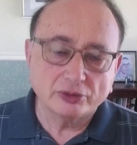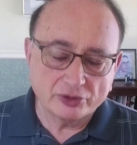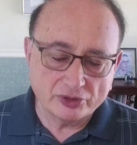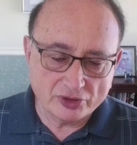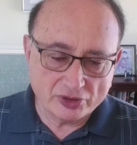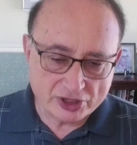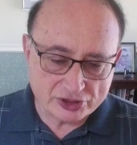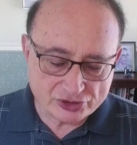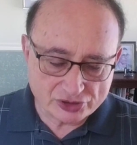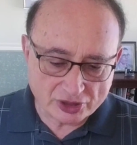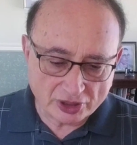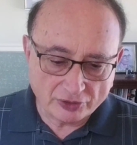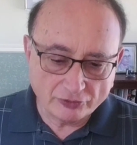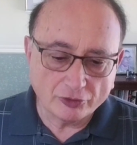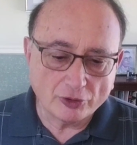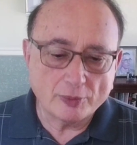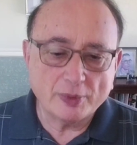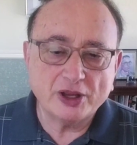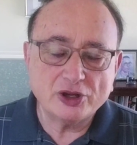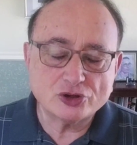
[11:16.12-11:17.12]
this
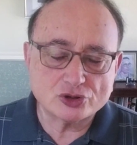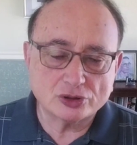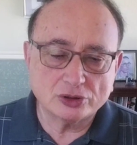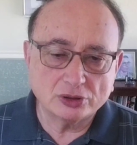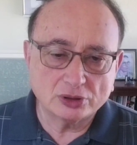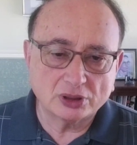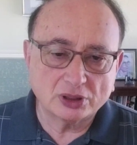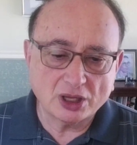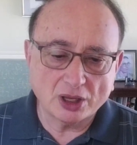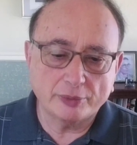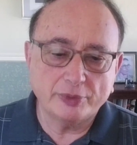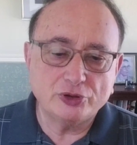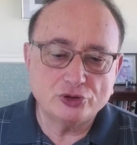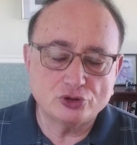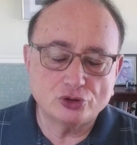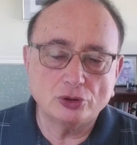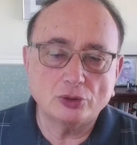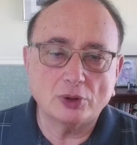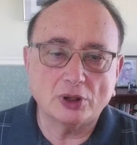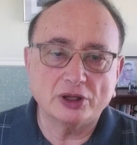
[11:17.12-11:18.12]
information coming
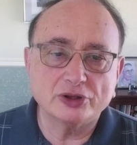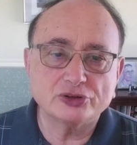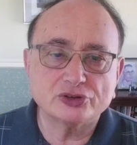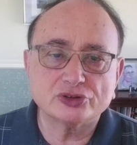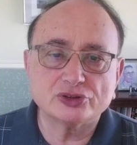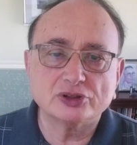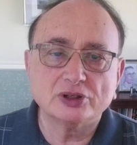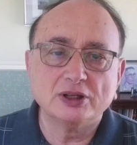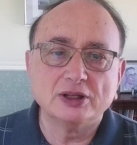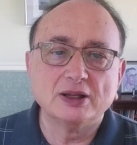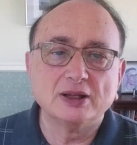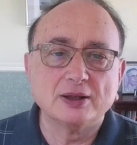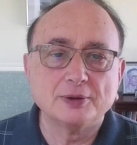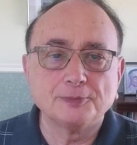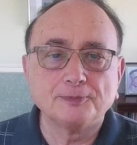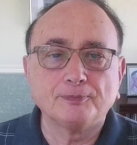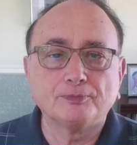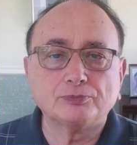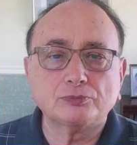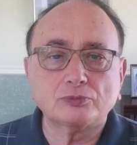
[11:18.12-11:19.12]
to us
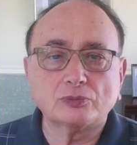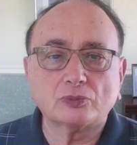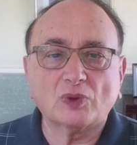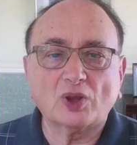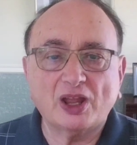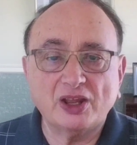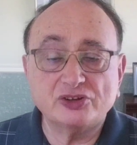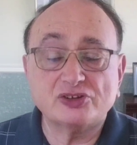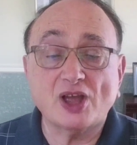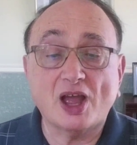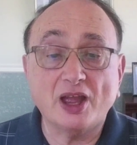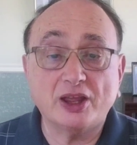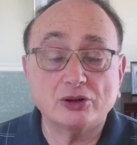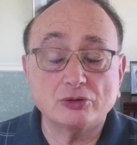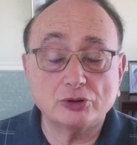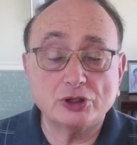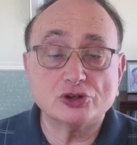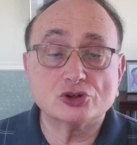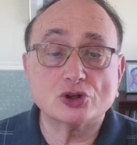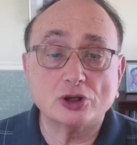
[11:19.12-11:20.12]
is
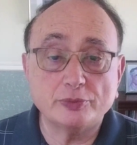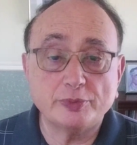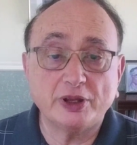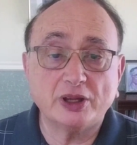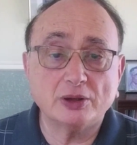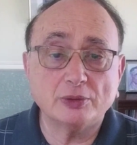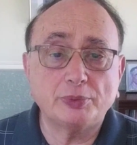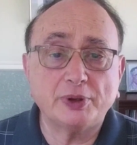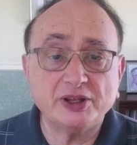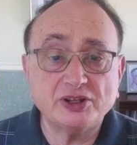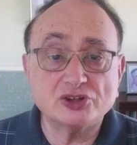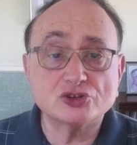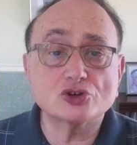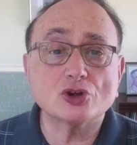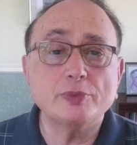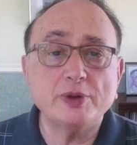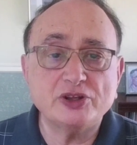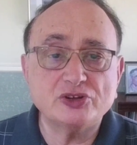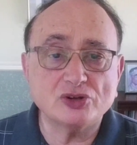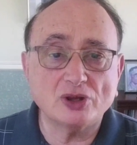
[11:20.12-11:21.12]
accurate, it's going to be complete, it's going
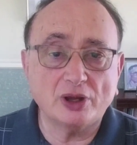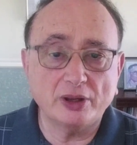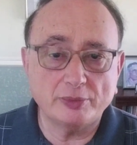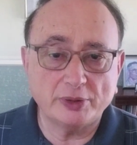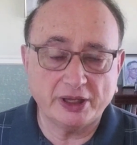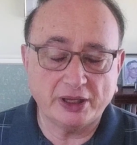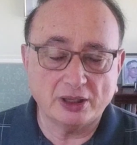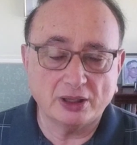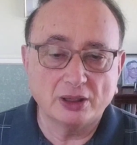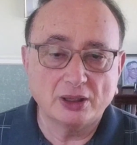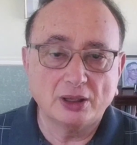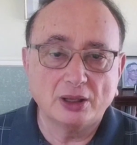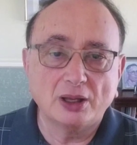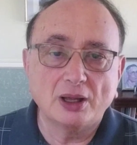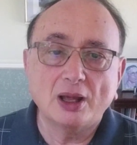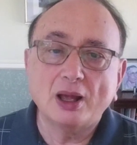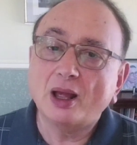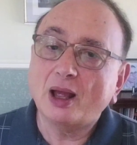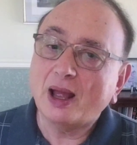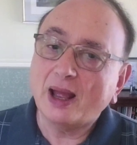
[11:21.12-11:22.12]
to be timely
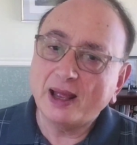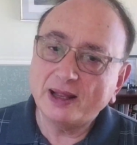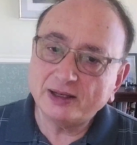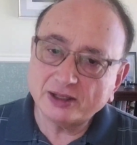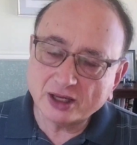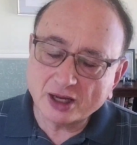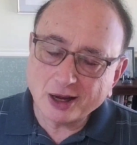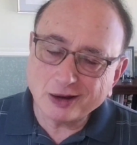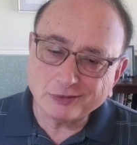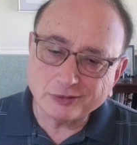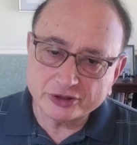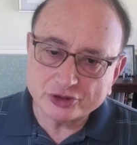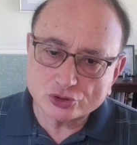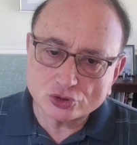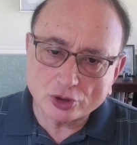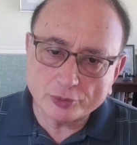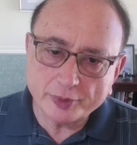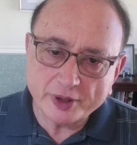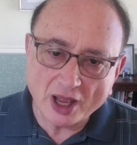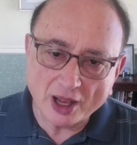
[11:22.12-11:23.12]
and current, it's
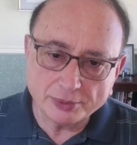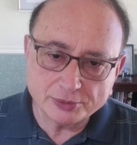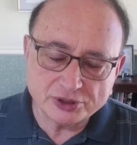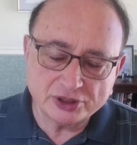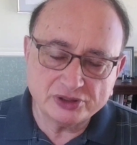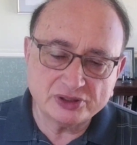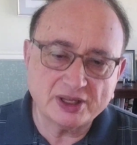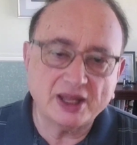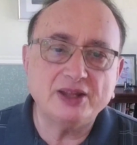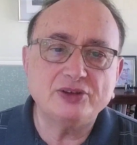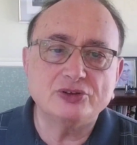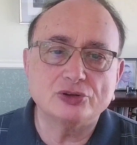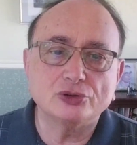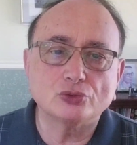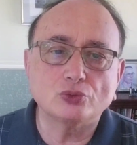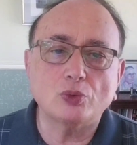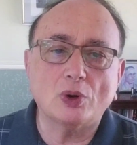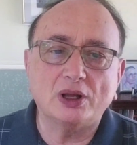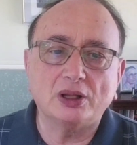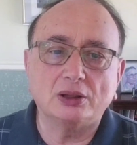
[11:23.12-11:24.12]
going to be up to date as
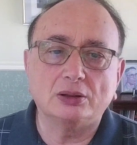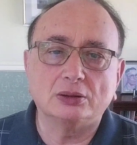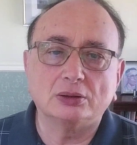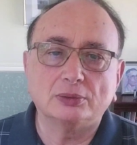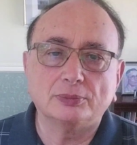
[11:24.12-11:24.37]
well.